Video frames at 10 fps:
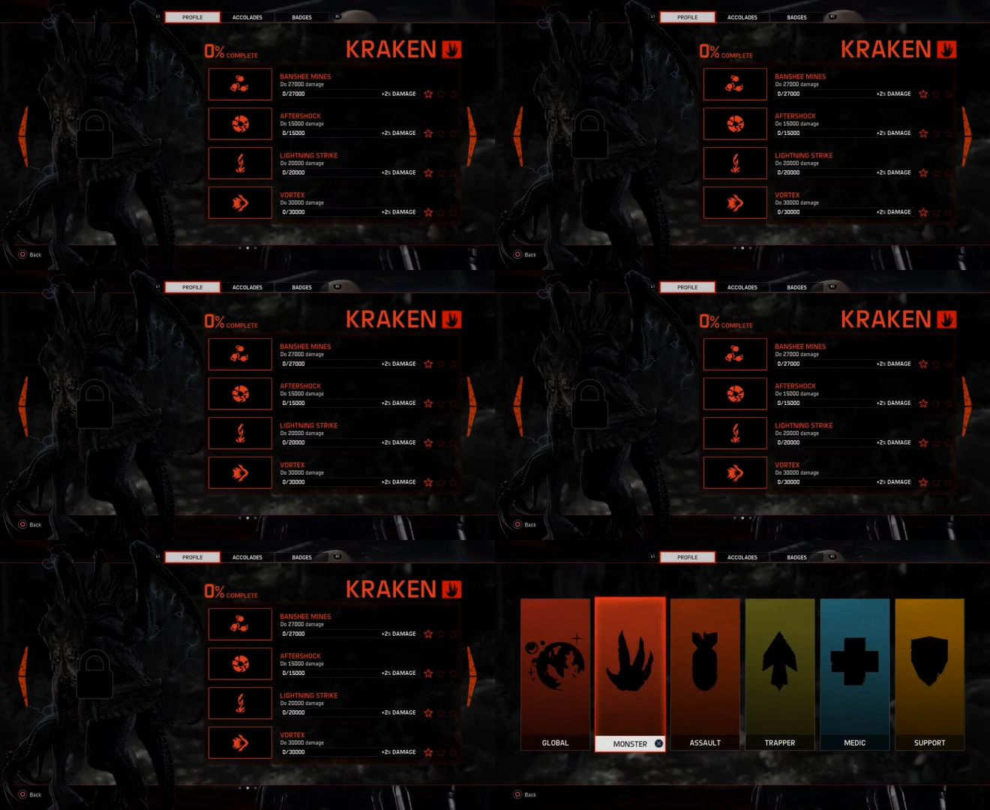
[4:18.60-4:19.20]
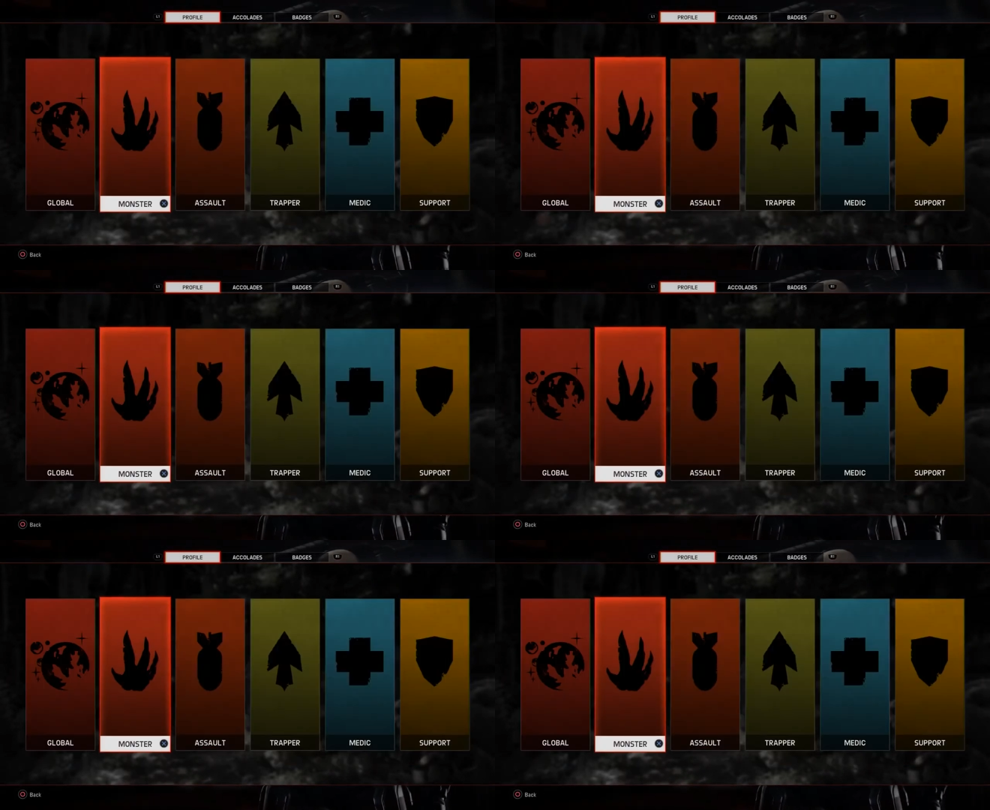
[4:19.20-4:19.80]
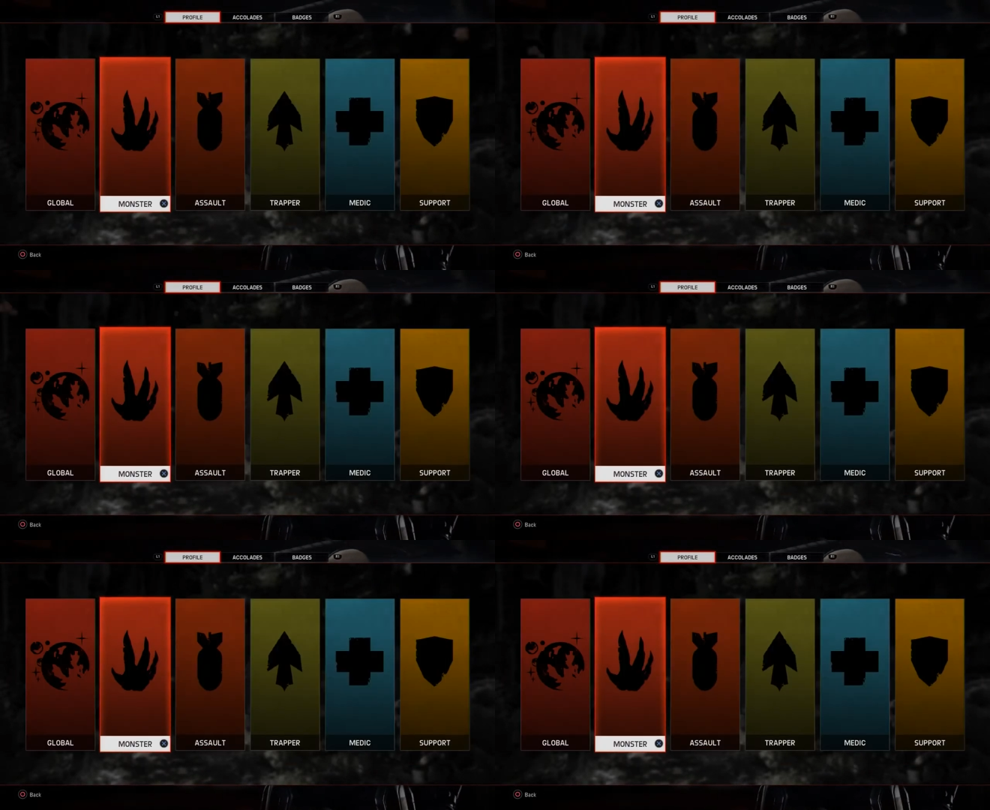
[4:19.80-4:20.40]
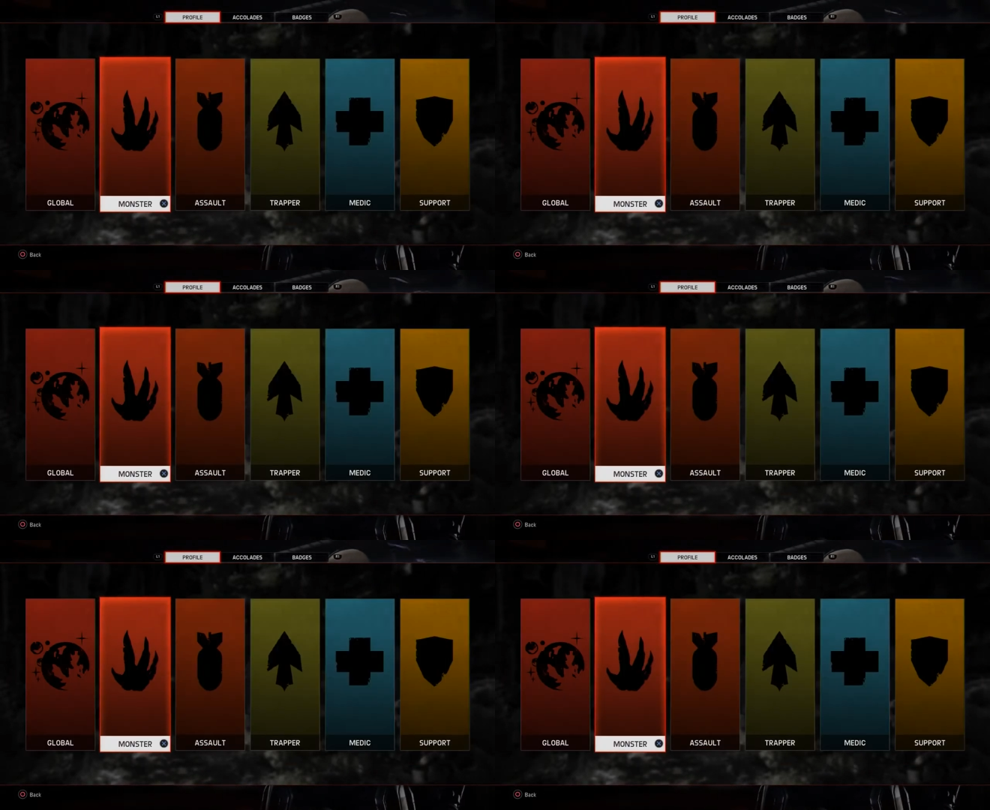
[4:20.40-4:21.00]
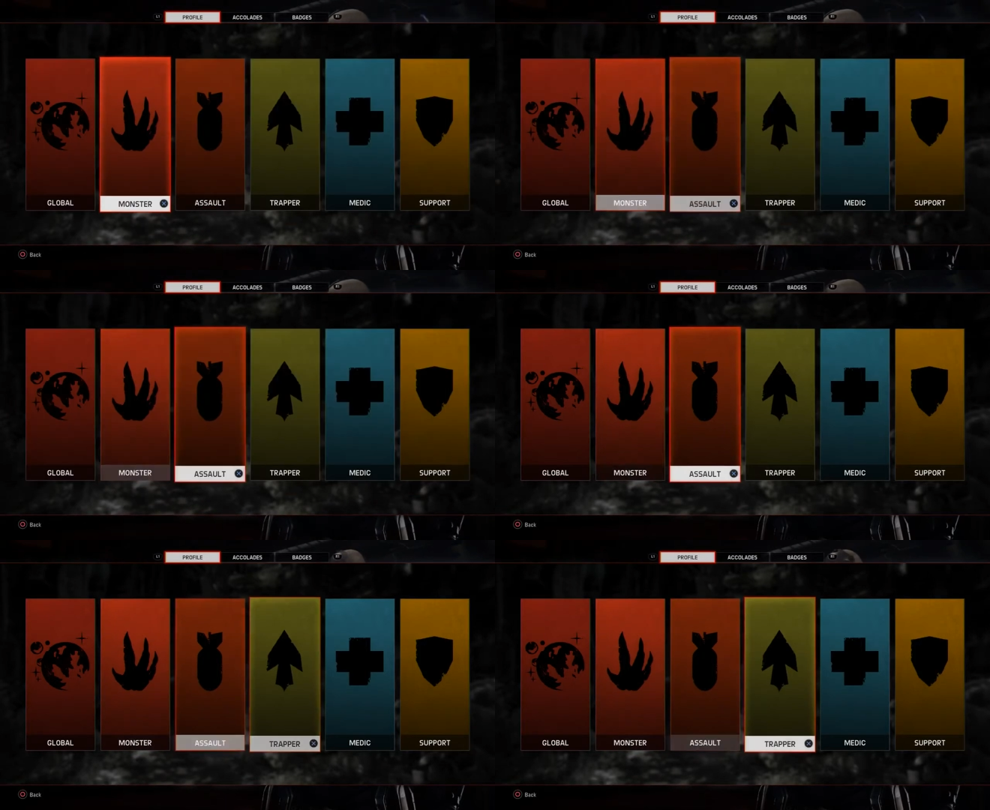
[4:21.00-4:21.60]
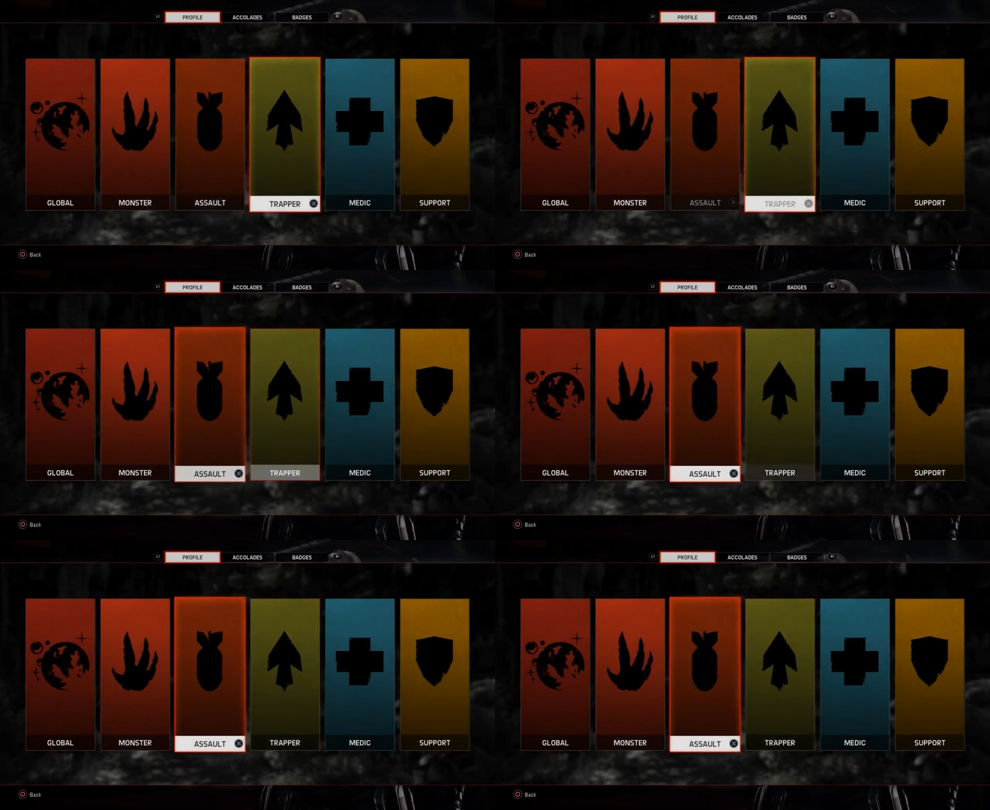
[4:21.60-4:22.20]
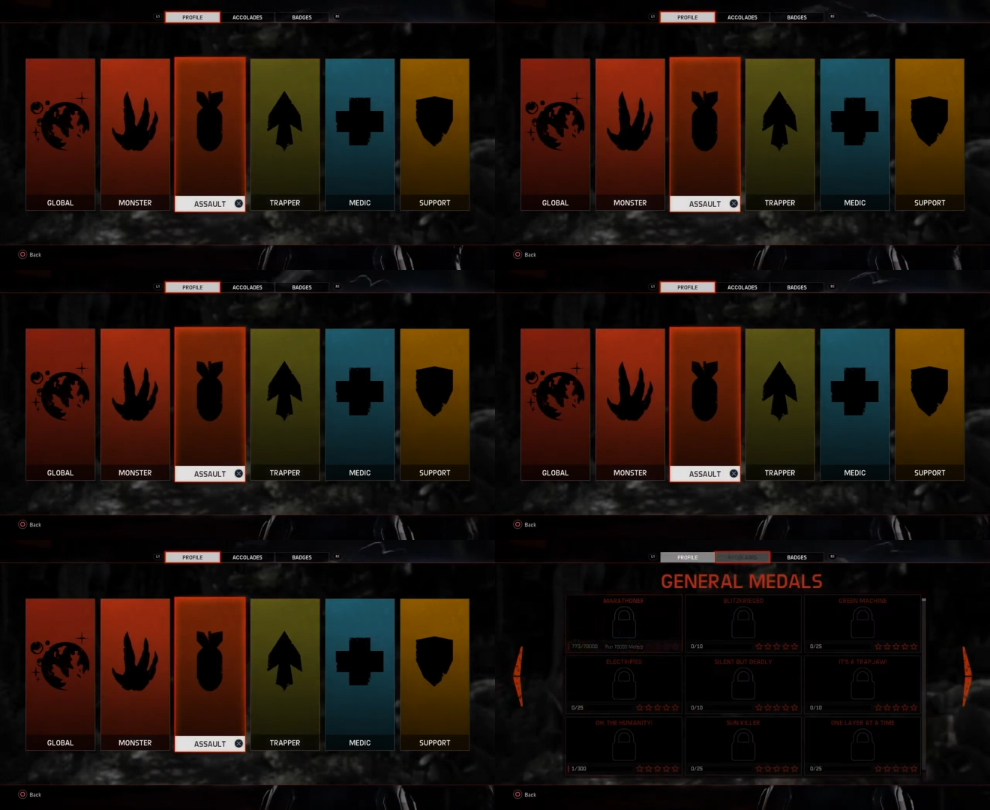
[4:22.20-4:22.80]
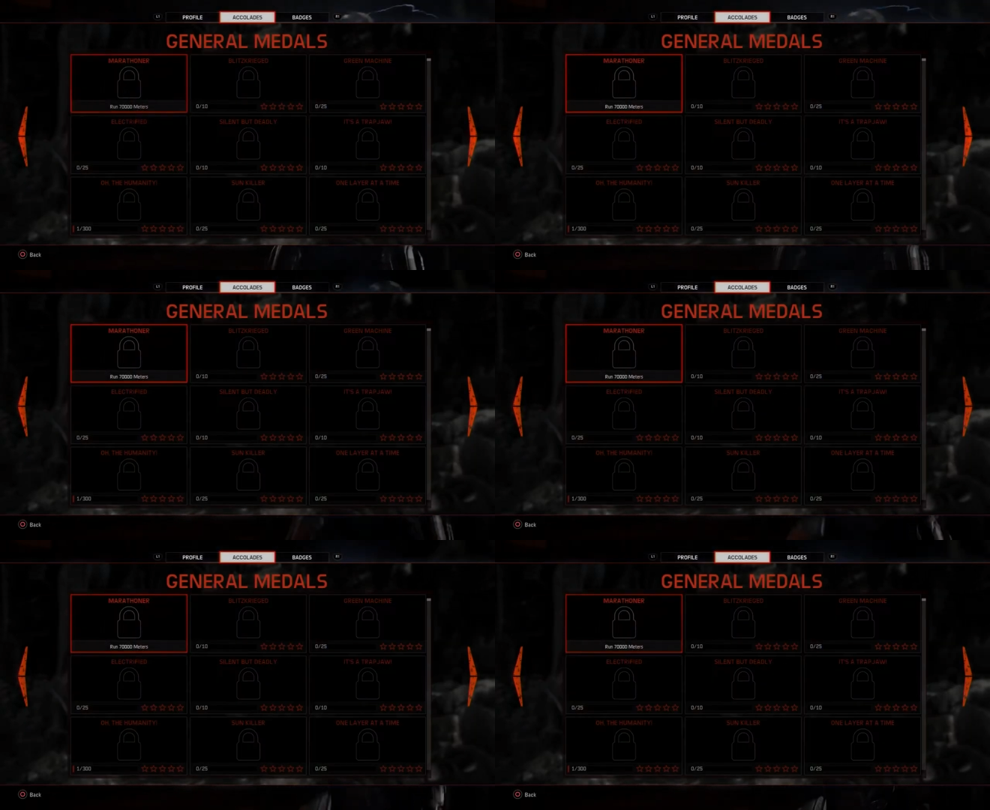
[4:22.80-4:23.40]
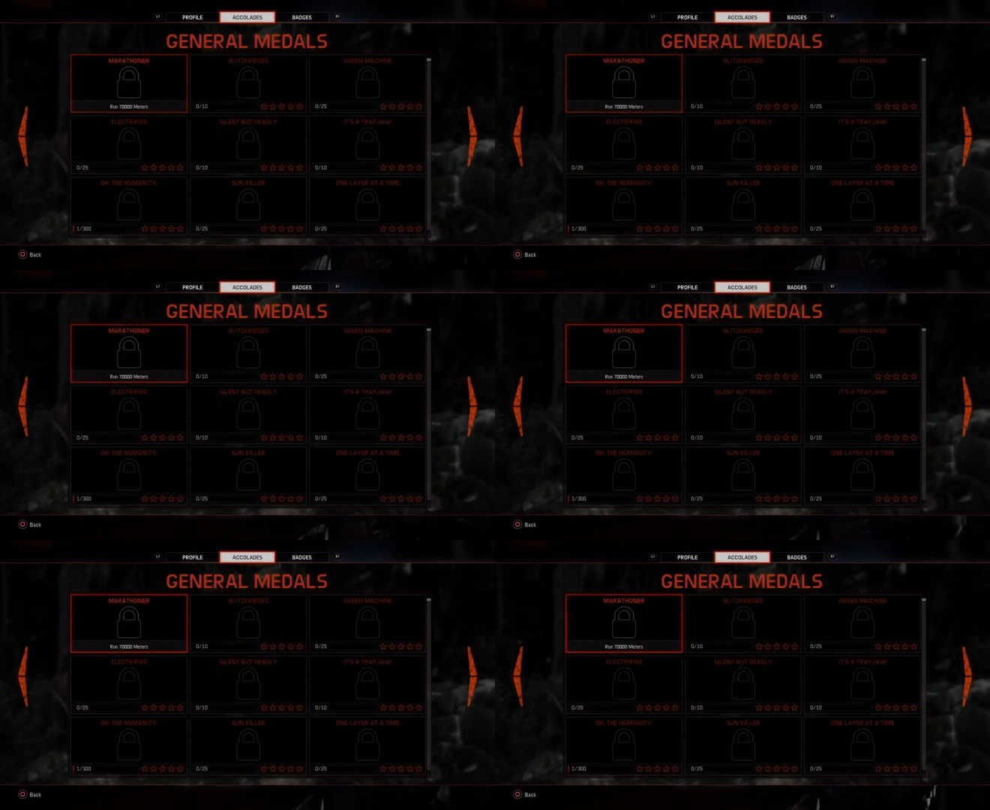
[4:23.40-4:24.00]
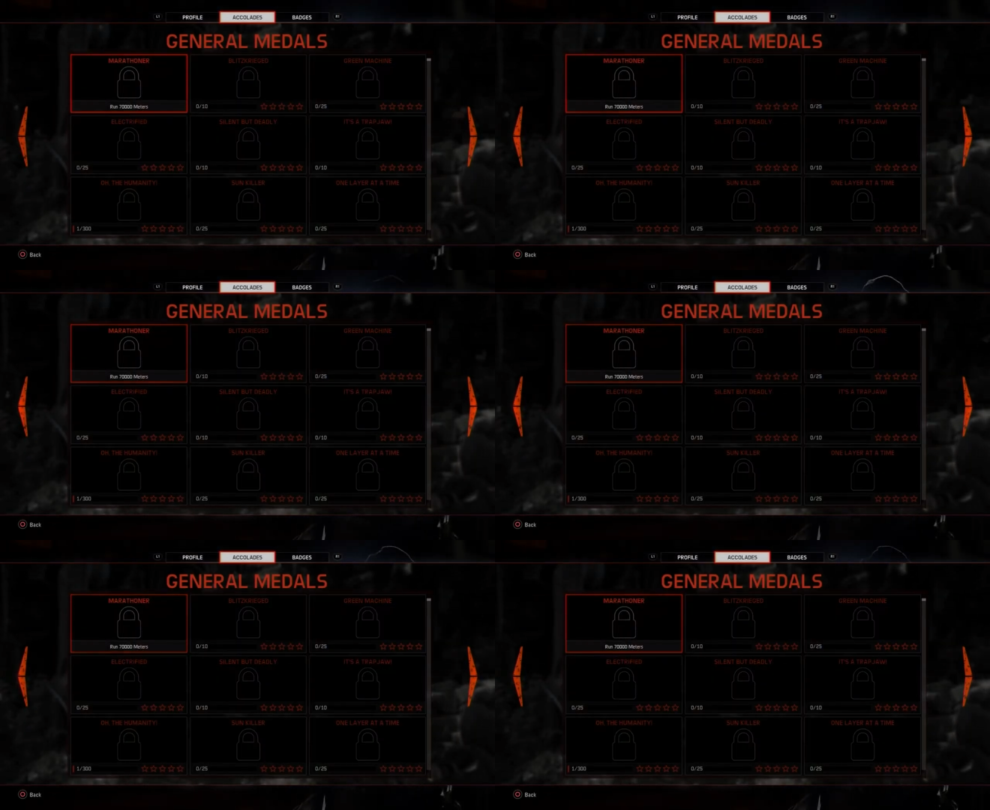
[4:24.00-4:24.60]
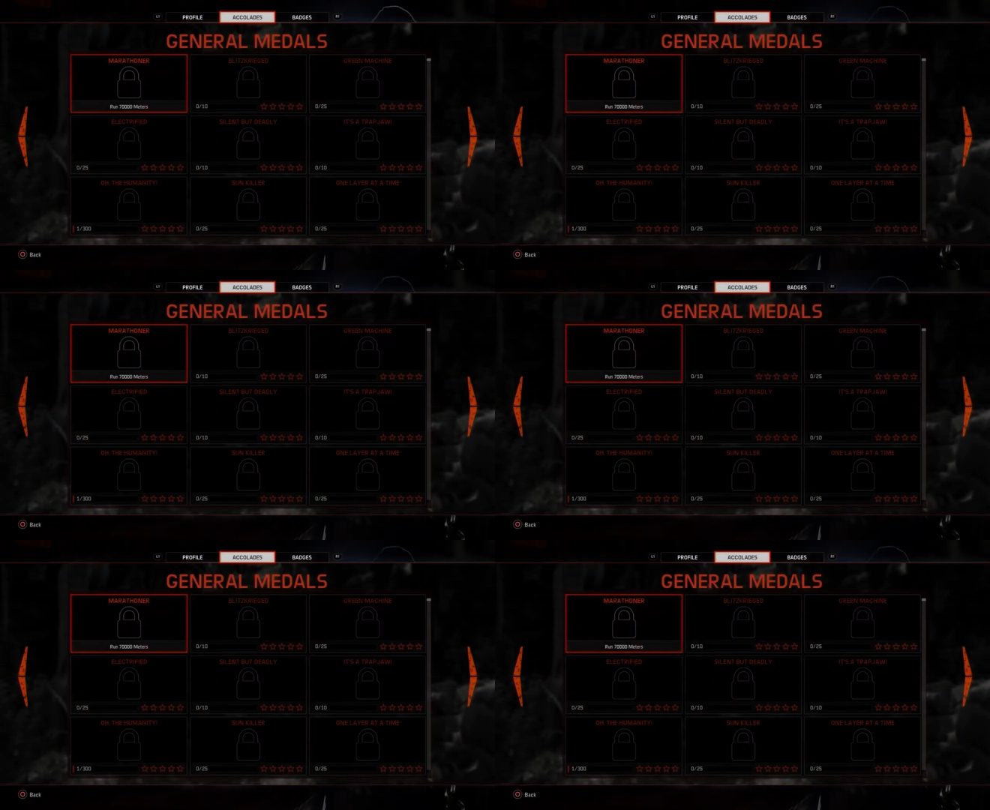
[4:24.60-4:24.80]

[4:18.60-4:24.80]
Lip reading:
No face is visible, so there are no lips to read.